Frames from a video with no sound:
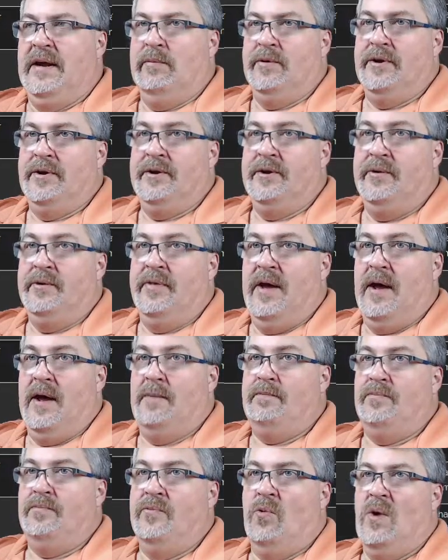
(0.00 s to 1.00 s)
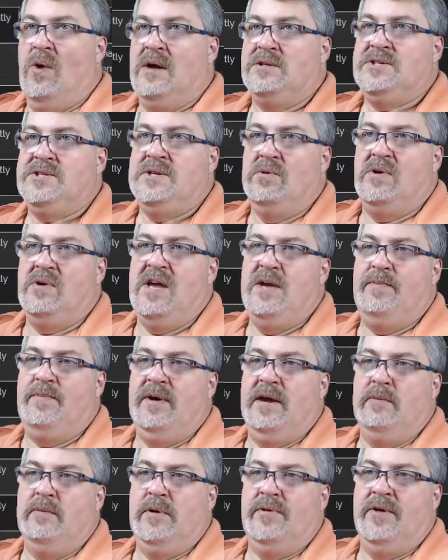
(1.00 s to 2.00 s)
to do that while still keeping
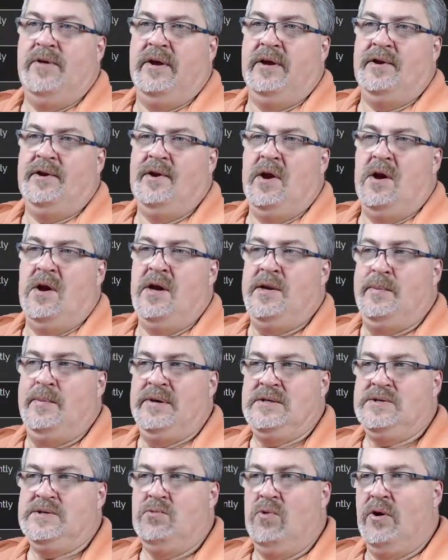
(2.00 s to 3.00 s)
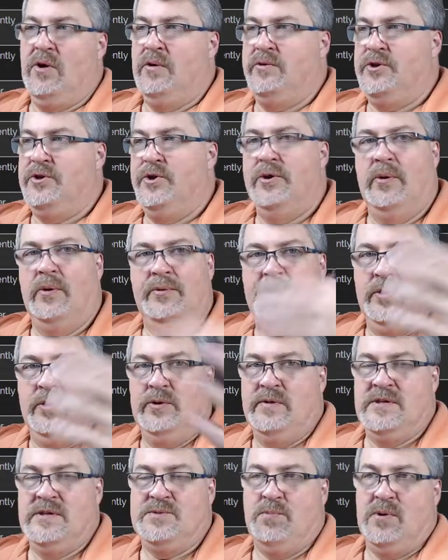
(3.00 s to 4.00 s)
everything anonymous where you don't know who
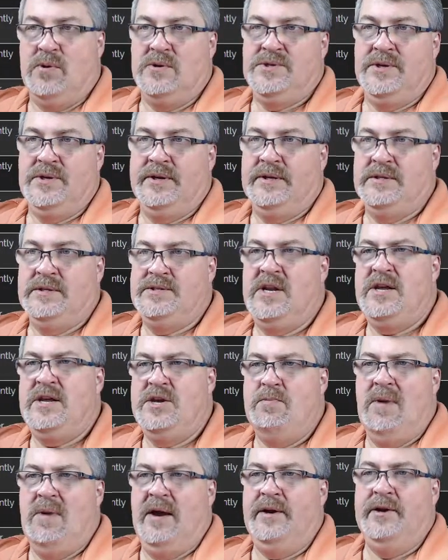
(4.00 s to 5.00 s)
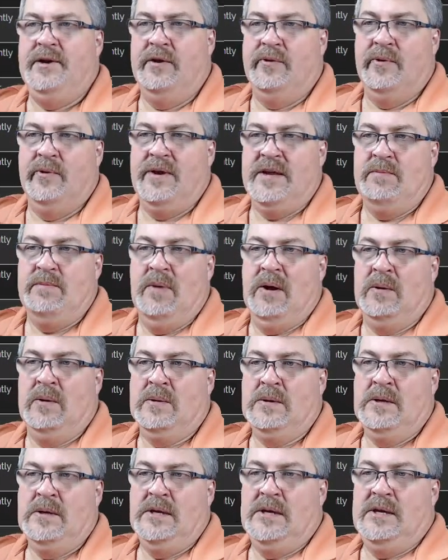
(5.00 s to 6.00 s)
this person is. Now, you might know their email
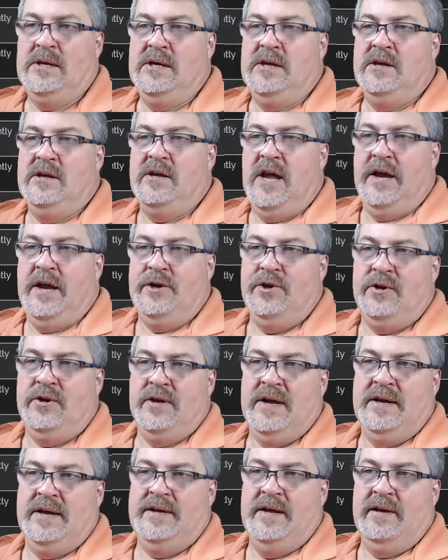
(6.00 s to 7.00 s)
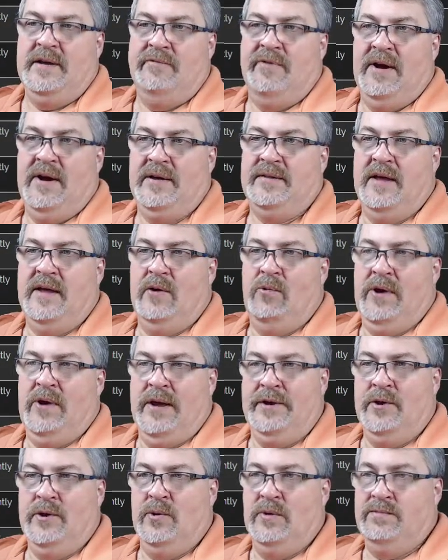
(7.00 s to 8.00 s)
and you could identify it that way. I
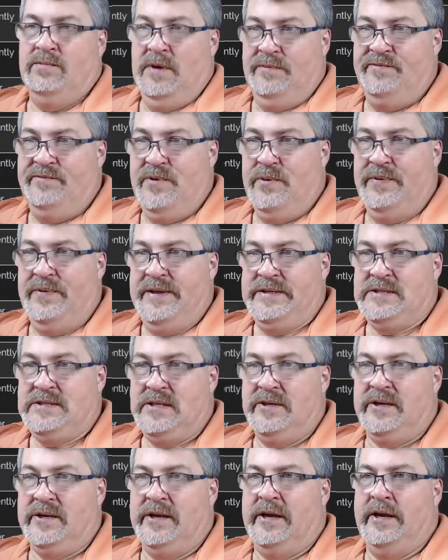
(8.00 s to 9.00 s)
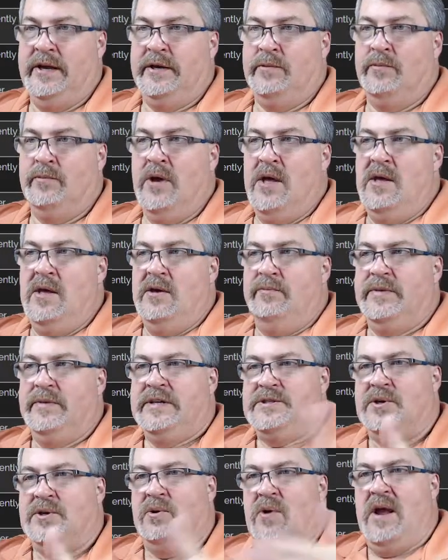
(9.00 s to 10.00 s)
know a few of these looking at them, but
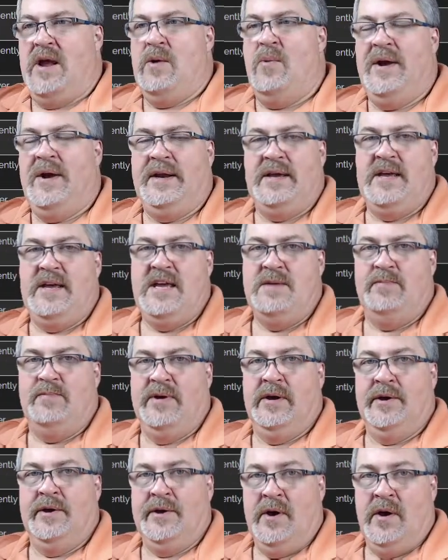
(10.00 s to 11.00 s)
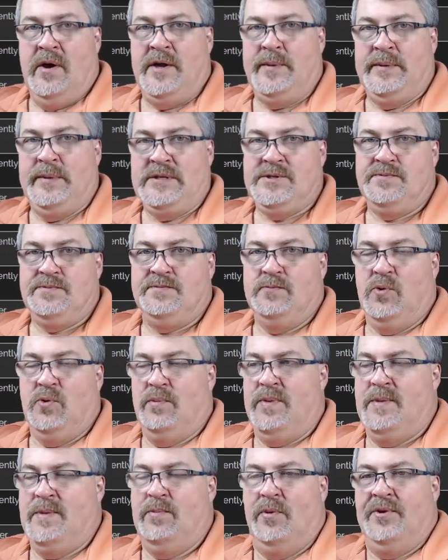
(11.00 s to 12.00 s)
it's a great way to keep it anonymous where
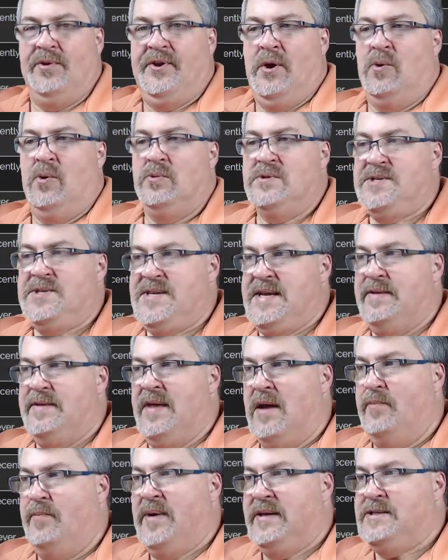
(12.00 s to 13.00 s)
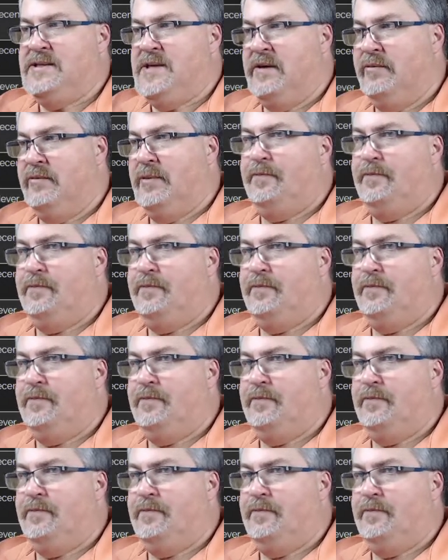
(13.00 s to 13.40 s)
people don't see that piece of it.